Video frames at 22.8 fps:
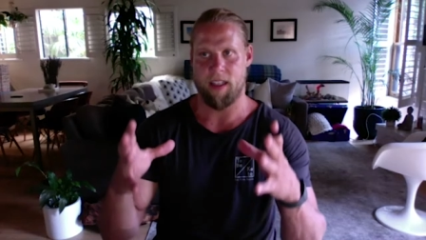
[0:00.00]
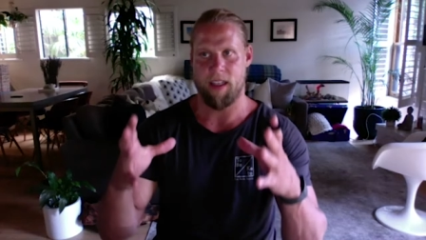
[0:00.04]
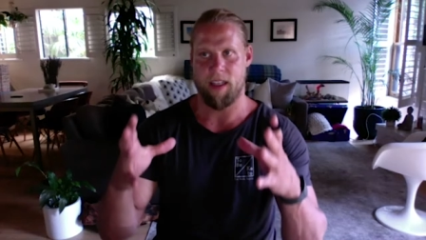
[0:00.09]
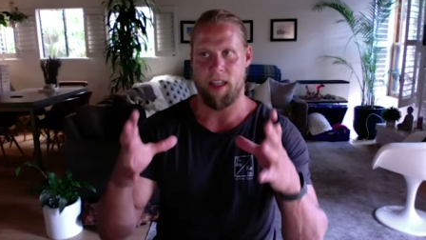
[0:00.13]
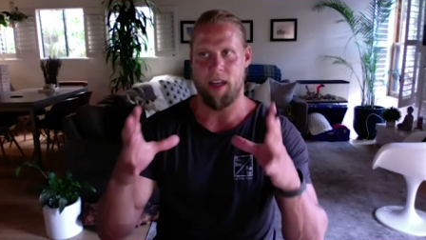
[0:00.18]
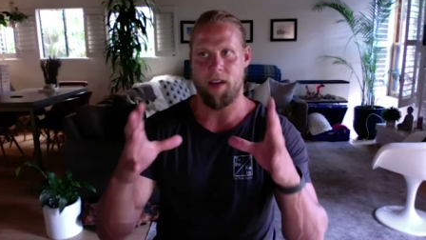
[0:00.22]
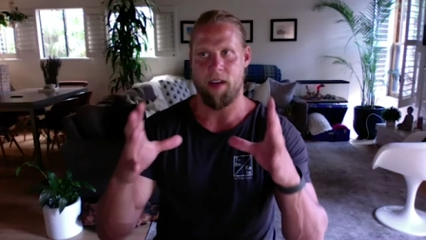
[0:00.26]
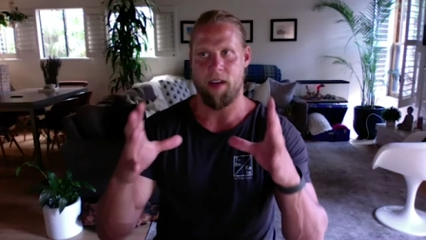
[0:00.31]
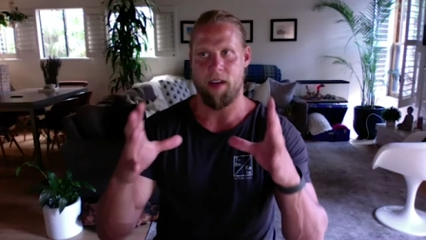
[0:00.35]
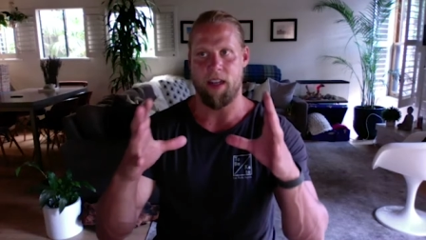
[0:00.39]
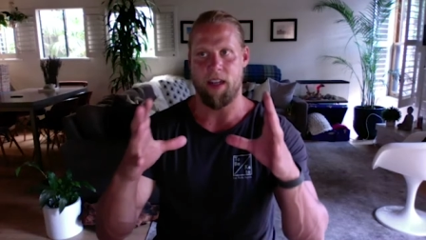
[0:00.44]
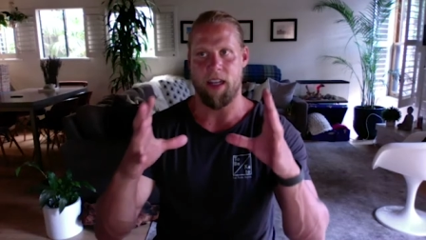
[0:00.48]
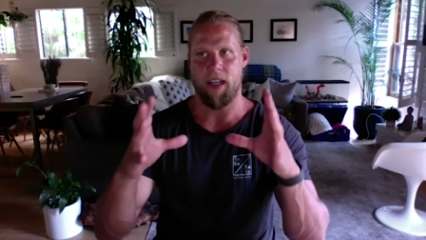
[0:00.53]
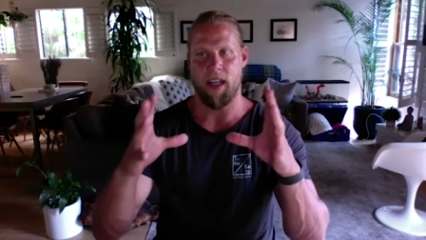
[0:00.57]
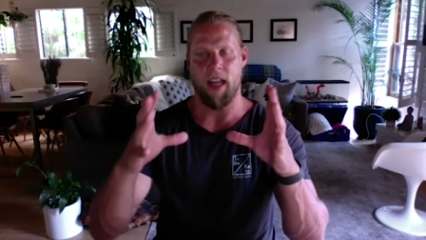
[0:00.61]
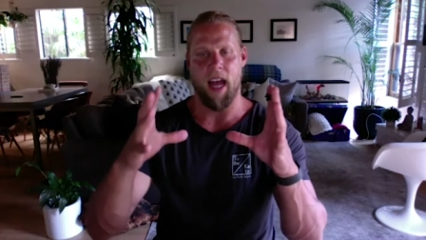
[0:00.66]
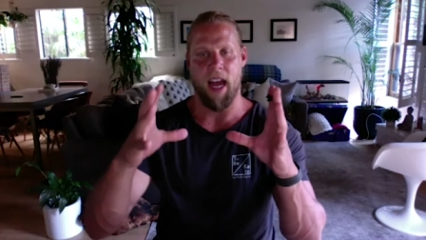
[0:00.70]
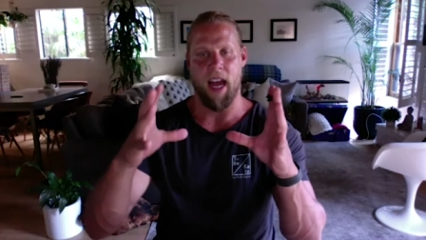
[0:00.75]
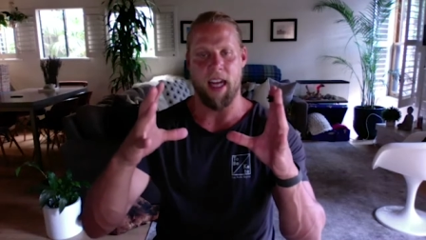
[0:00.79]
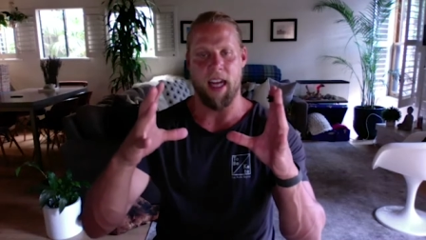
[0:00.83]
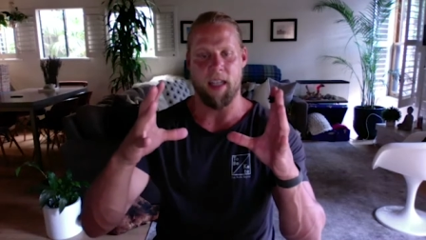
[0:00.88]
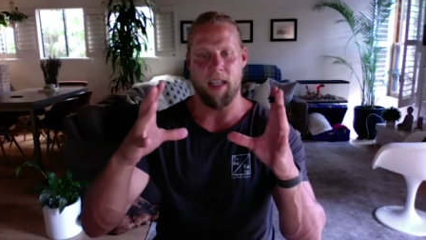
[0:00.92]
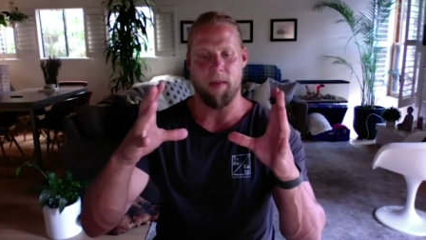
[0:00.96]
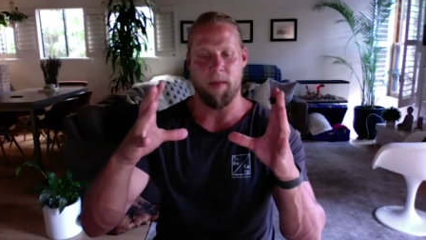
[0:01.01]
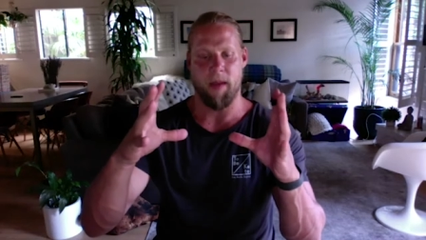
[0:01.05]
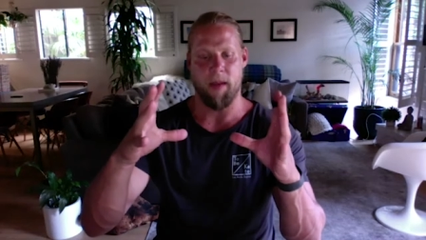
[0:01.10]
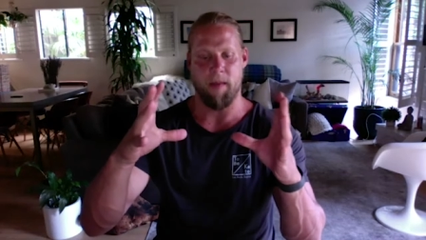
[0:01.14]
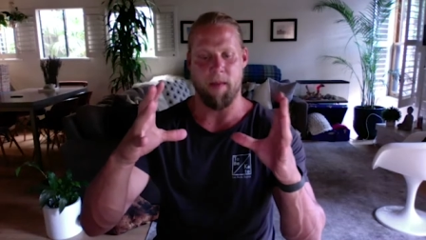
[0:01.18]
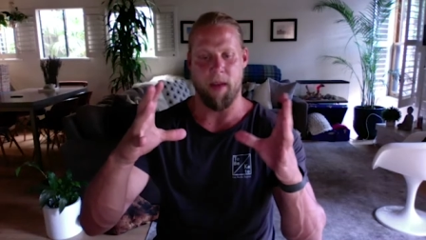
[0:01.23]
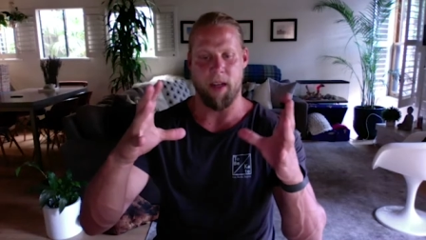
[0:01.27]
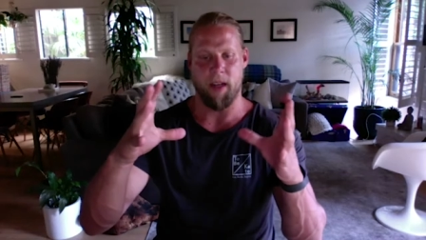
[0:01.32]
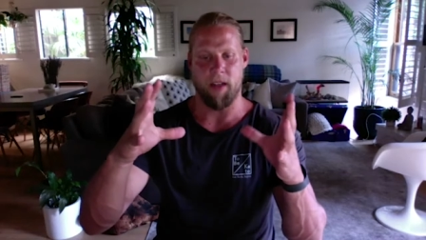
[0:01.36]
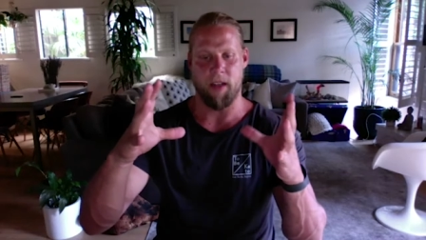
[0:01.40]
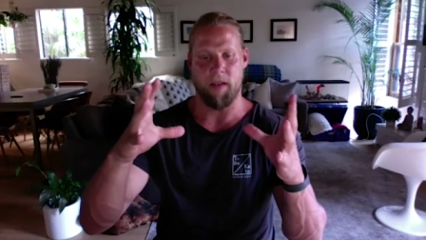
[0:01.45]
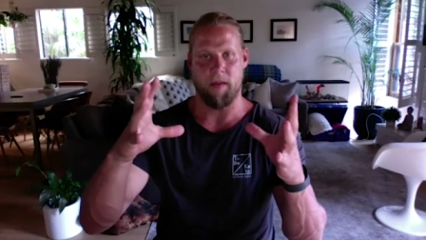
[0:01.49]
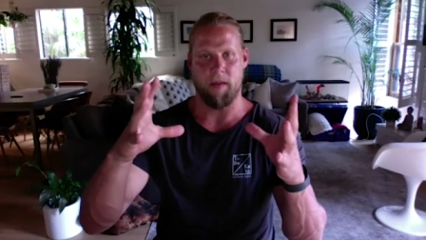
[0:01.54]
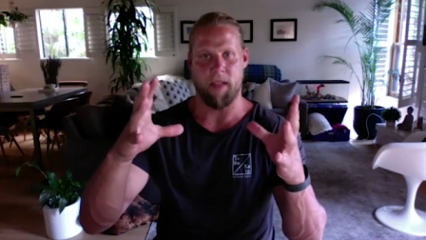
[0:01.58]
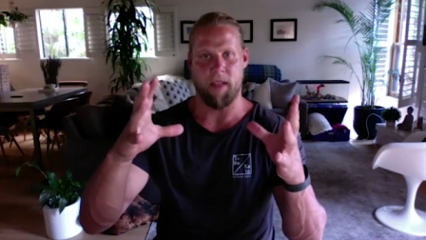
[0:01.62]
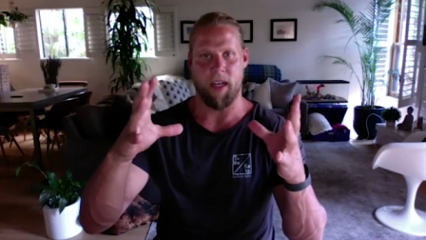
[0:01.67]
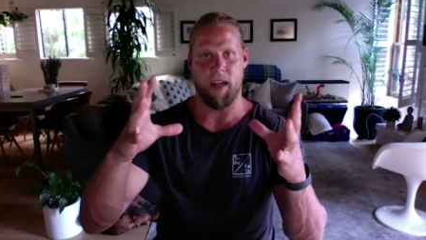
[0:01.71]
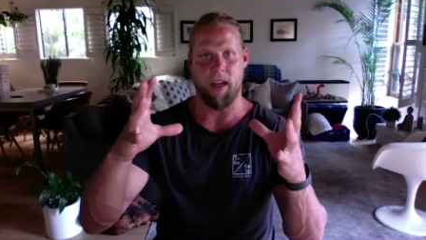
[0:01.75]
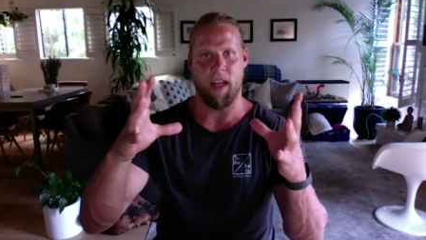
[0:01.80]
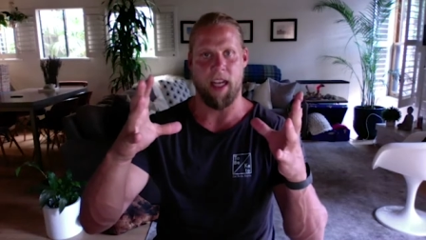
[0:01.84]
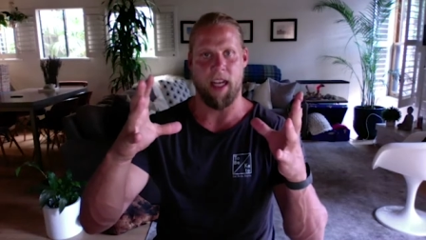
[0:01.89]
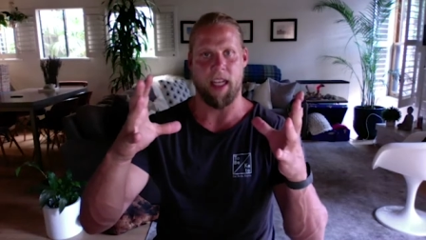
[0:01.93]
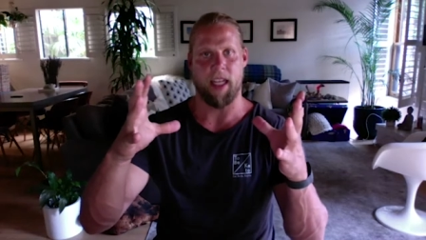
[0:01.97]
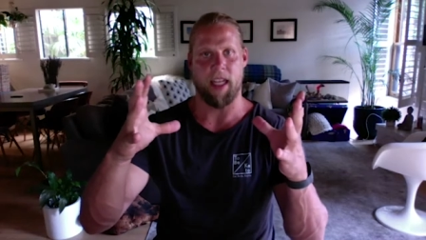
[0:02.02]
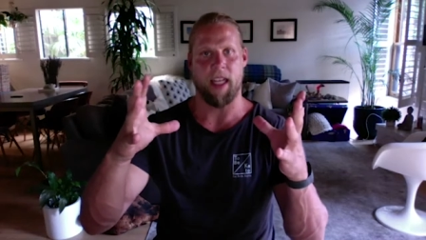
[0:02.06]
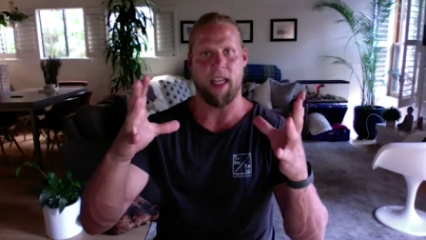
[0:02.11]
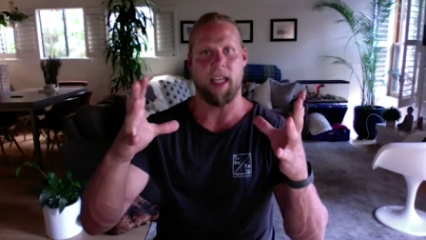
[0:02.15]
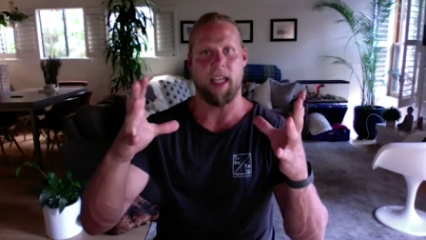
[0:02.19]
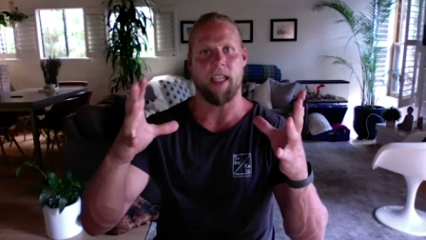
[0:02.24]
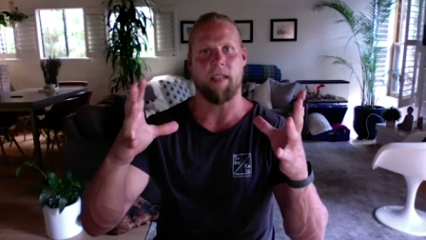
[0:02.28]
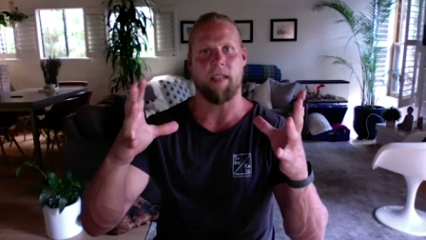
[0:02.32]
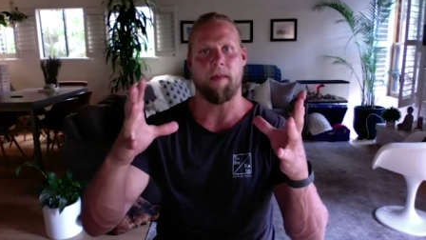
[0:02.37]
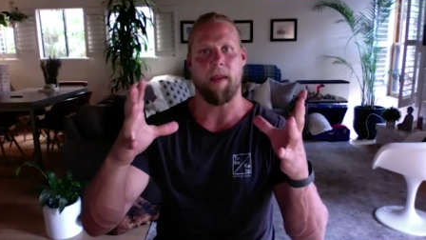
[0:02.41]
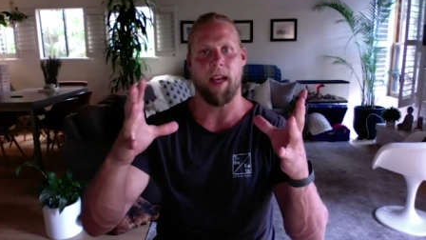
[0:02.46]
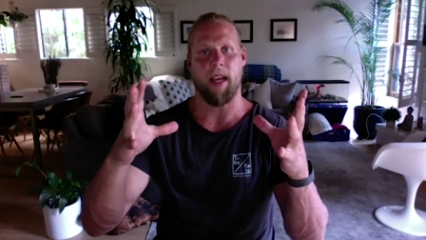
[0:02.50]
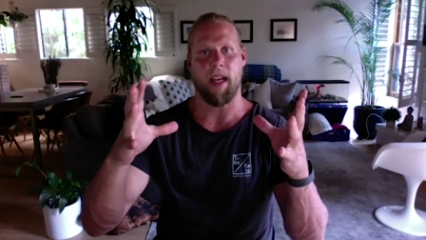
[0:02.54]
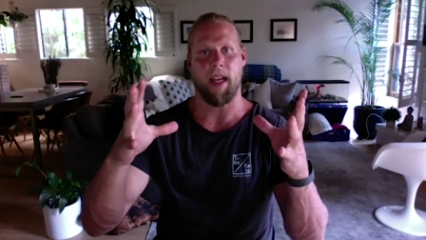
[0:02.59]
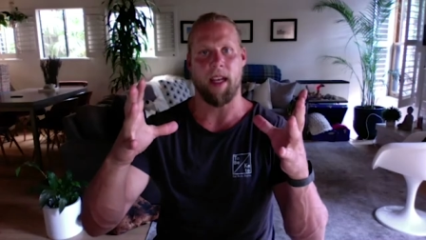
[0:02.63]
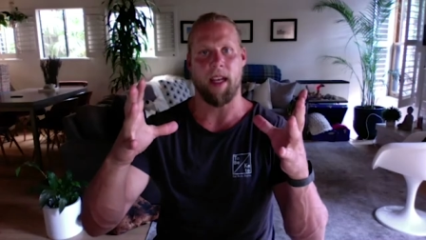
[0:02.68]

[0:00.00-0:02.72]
literally lion's mane mushrooms that are like this big.